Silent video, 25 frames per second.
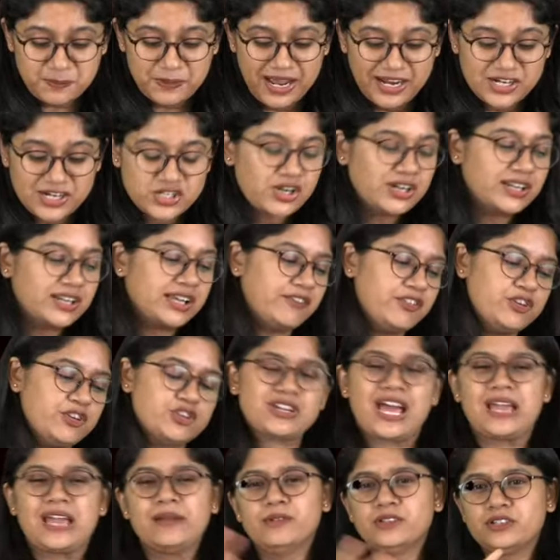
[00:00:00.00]
Priyansh, I'll give you
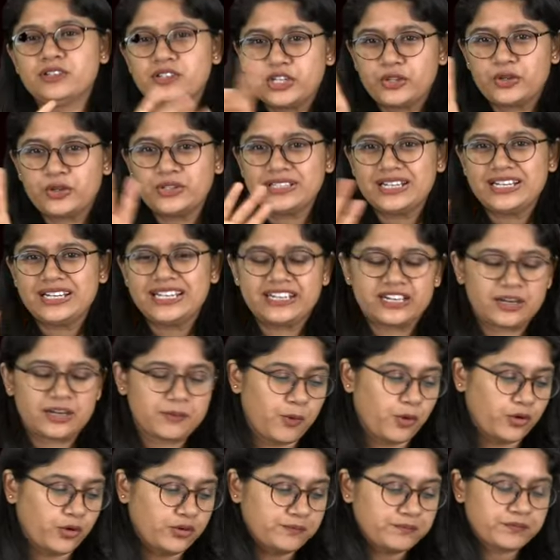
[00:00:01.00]
time during the
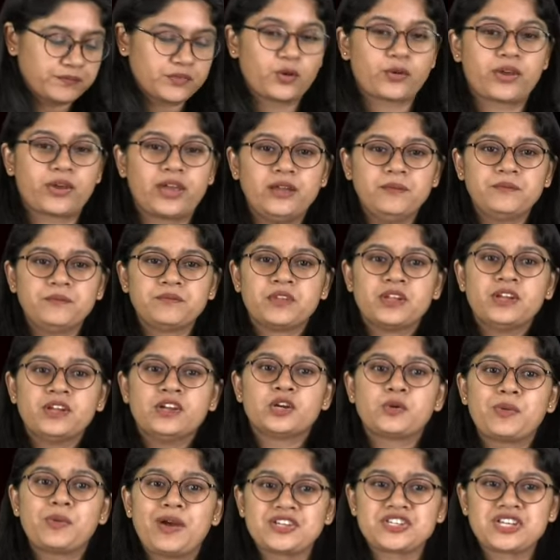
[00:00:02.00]
leaderboard. Okay.
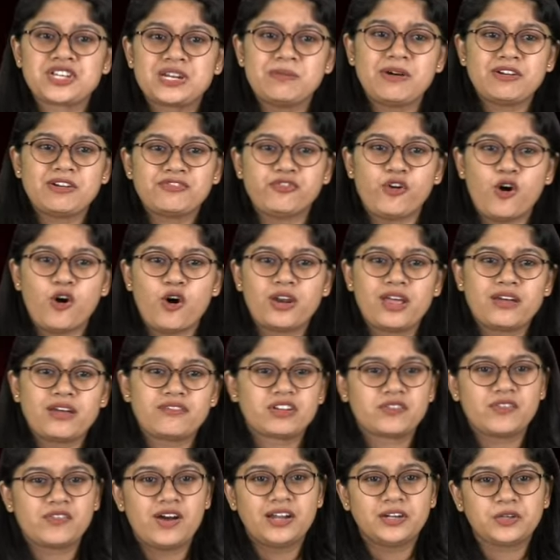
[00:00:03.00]
Question number four,
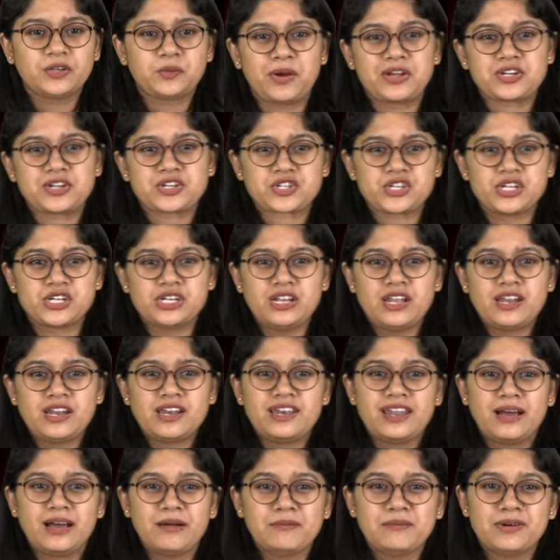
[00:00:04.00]
everyone. Question
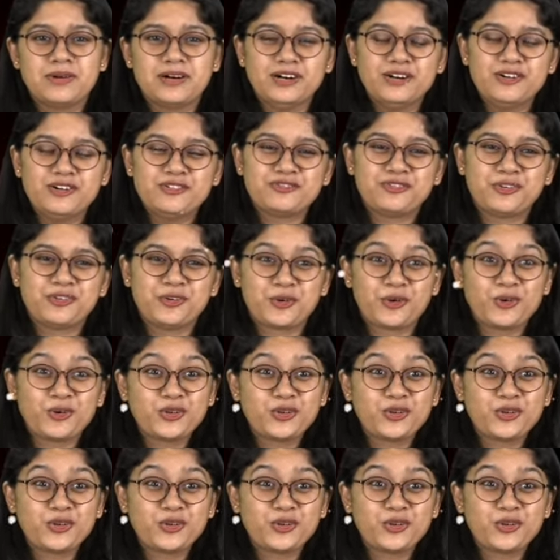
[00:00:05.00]
number four.